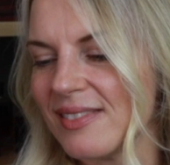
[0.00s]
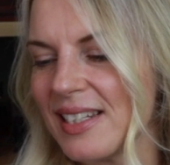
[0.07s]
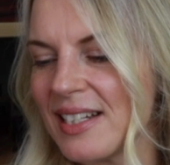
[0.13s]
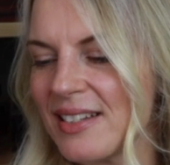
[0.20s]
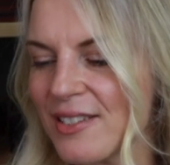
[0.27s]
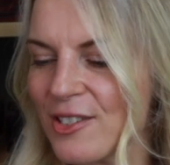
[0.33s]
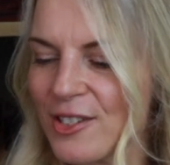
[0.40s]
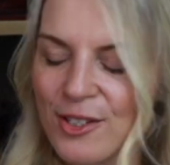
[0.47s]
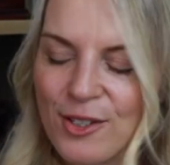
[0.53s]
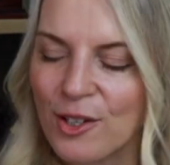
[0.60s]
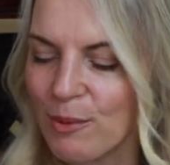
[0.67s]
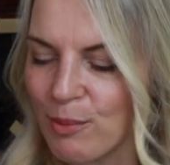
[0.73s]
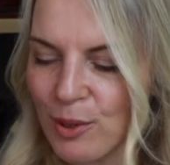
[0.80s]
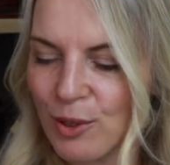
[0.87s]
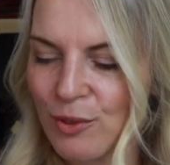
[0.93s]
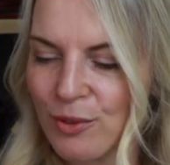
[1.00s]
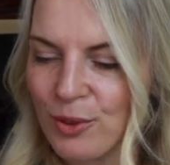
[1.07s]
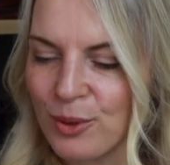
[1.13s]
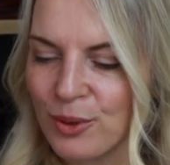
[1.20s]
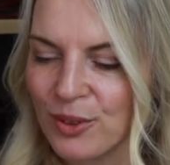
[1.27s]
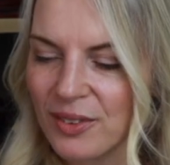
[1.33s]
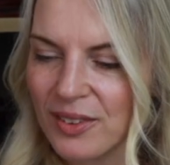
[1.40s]
It's just so
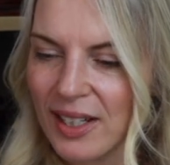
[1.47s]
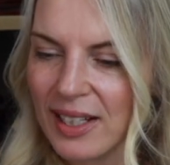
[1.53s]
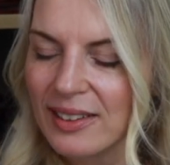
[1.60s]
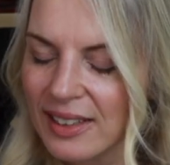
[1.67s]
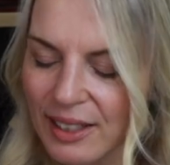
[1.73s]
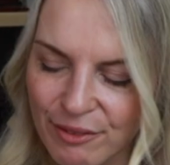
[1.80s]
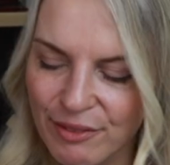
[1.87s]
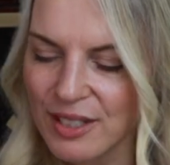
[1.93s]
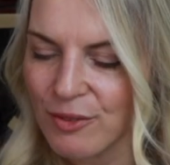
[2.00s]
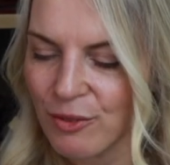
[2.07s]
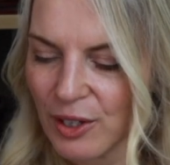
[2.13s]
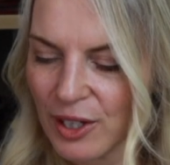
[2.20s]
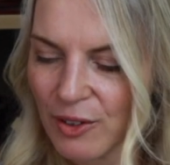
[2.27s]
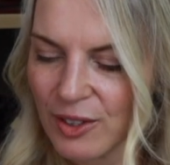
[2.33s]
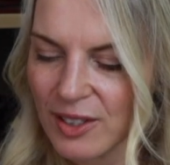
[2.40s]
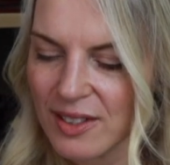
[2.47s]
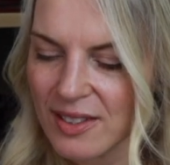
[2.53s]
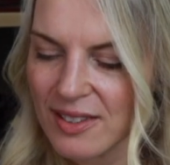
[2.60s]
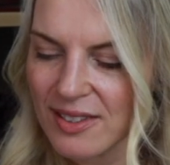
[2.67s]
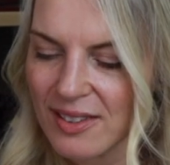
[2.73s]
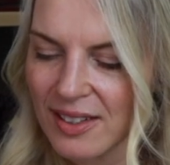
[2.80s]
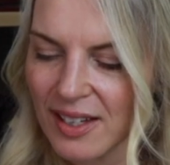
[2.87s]
beautiful. I love this
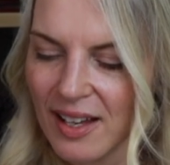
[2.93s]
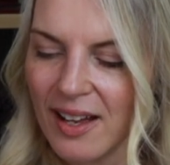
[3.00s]
fragrance.